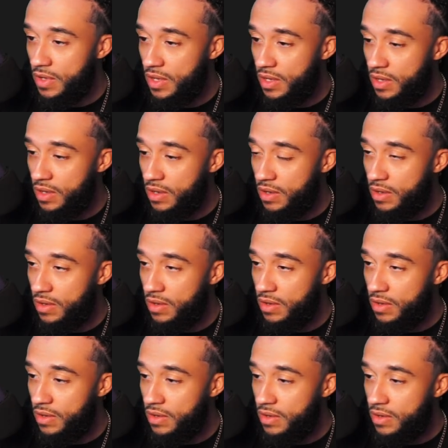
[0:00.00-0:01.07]

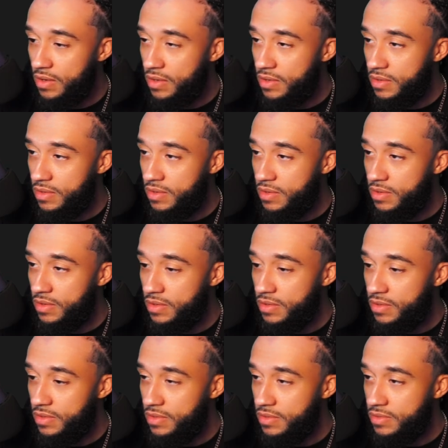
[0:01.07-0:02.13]

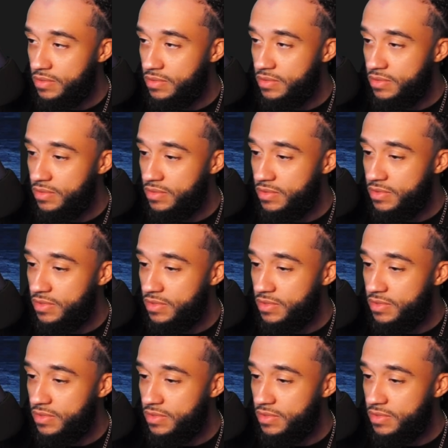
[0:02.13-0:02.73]
Nothing is said.